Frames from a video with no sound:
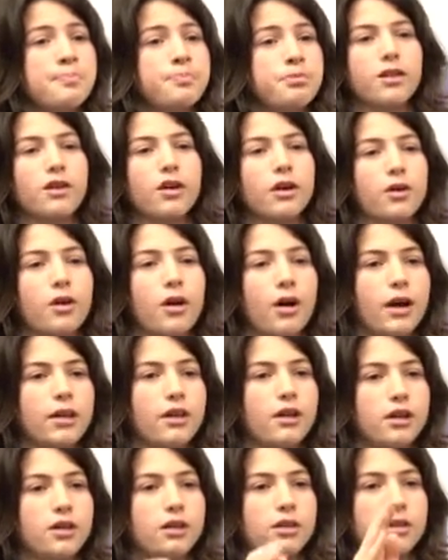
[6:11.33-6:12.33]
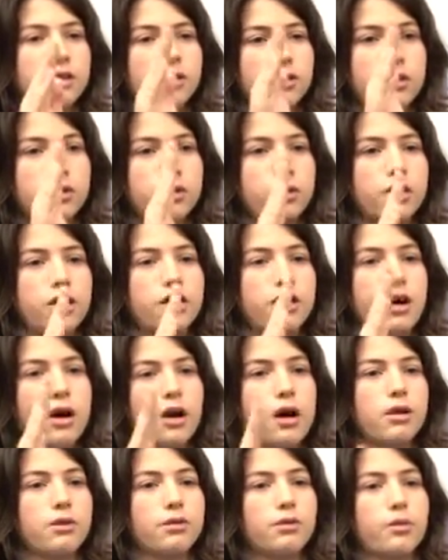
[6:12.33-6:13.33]
So I just do a
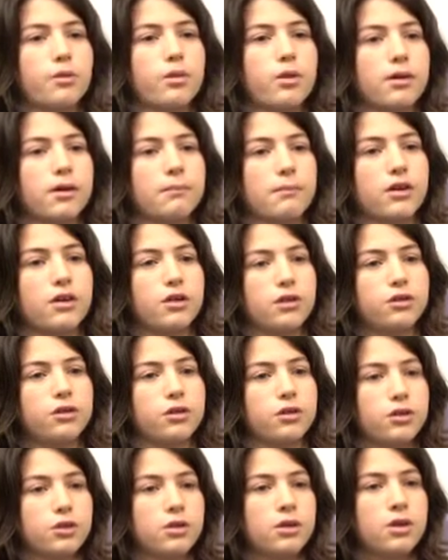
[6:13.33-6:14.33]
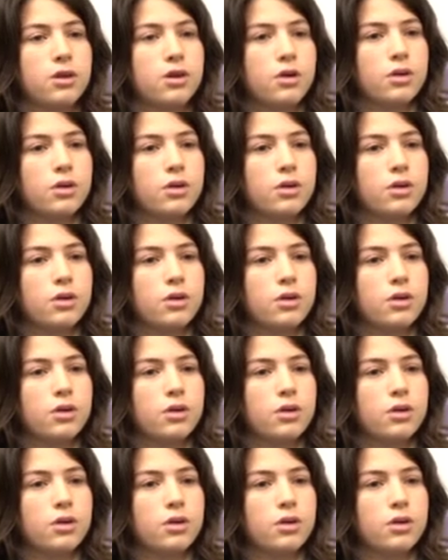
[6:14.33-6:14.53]
chart, what I'm going to do,